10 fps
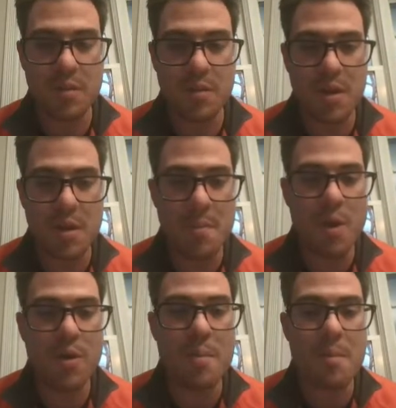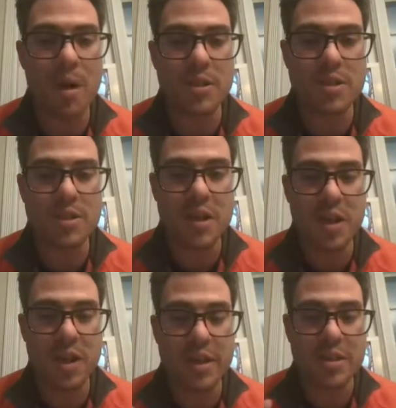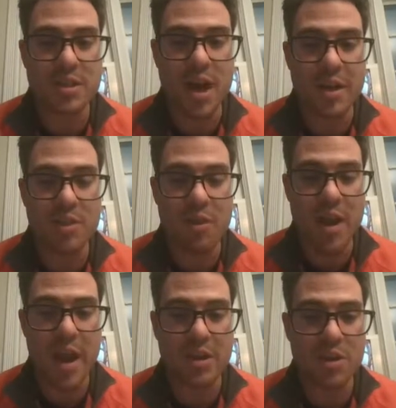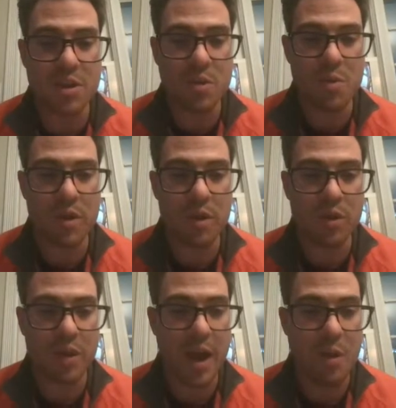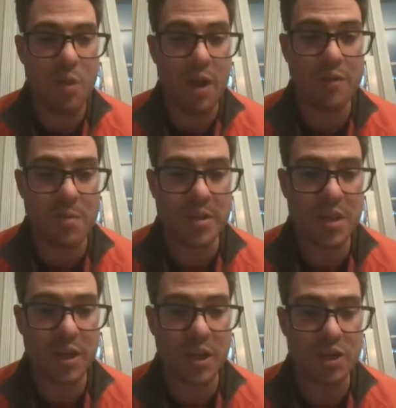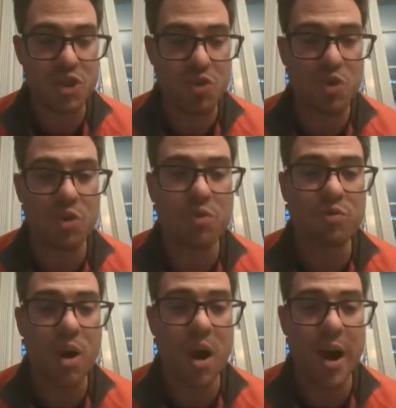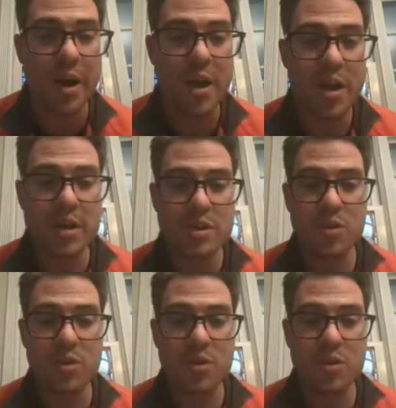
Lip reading: component parts inside the reaction that we want to look at. One of them is the control rod. So